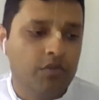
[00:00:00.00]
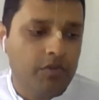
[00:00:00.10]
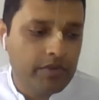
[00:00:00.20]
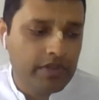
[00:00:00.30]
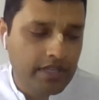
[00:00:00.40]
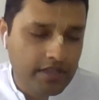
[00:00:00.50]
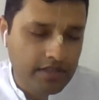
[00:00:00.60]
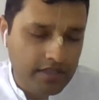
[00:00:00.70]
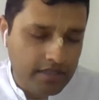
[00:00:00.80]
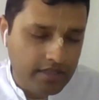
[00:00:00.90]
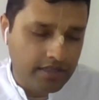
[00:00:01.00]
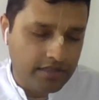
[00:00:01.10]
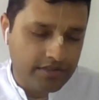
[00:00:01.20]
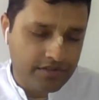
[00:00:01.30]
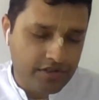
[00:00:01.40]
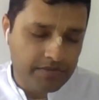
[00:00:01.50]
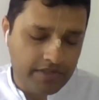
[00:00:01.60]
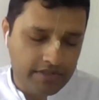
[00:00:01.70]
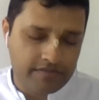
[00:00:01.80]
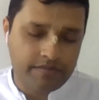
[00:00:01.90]
When we hear the
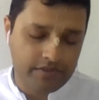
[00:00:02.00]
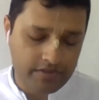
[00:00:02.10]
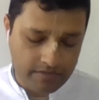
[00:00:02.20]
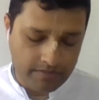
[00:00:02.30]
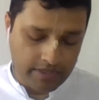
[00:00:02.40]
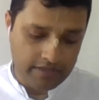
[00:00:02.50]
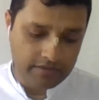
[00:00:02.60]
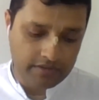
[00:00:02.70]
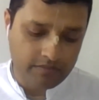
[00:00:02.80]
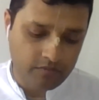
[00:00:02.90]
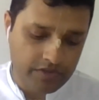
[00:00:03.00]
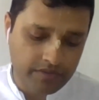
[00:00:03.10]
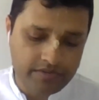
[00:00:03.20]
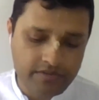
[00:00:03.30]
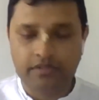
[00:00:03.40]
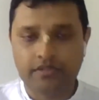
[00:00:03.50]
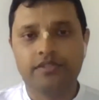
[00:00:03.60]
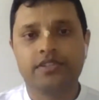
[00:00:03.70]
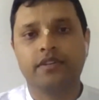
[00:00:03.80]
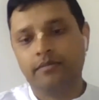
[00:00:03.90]
descriptions from the Srimad Bhagavatam, whether it's Sukha
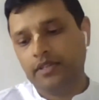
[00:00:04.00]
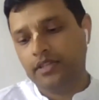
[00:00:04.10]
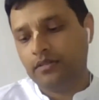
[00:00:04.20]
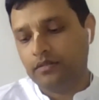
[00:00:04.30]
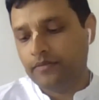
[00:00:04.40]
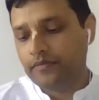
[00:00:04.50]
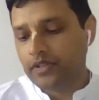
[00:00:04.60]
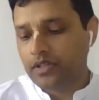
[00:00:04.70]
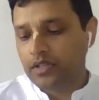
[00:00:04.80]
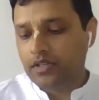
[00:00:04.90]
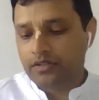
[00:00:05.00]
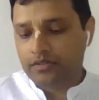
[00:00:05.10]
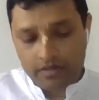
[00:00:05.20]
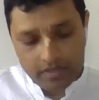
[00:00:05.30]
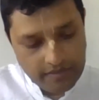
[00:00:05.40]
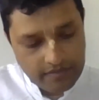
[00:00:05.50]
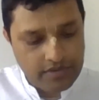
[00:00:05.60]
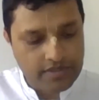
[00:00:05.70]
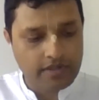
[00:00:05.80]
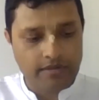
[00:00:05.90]
Goswami or Shukadev
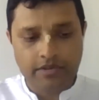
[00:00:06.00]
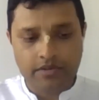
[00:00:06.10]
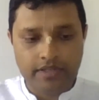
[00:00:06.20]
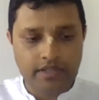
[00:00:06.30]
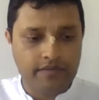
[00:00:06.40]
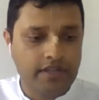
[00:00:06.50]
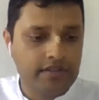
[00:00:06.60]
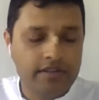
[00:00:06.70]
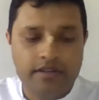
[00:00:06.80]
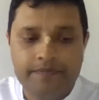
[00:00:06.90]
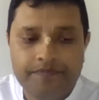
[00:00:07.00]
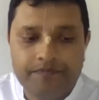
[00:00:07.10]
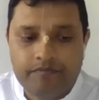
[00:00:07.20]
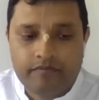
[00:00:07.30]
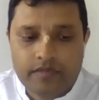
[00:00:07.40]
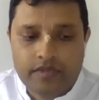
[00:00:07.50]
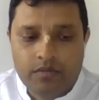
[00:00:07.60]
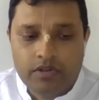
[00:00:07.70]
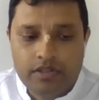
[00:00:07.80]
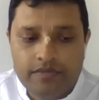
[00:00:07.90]
Goswami or any of the other
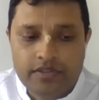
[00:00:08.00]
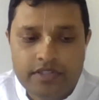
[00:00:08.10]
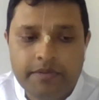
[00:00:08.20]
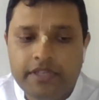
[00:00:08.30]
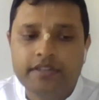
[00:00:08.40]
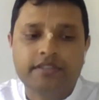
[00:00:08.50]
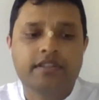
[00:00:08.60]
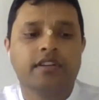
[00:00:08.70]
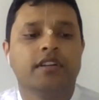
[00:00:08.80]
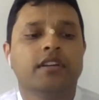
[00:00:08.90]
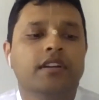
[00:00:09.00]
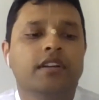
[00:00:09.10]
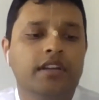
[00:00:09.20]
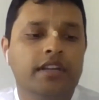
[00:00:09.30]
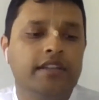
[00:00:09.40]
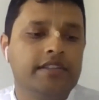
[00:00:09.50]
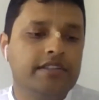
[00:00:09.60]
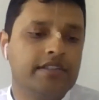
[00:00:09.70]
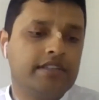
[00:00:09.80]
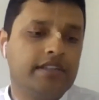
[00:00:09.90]
wonderful speakers, it is
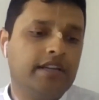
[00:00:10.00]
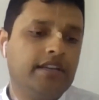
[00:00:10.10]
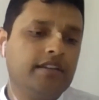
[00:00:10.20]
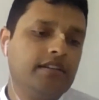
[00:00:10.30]
just like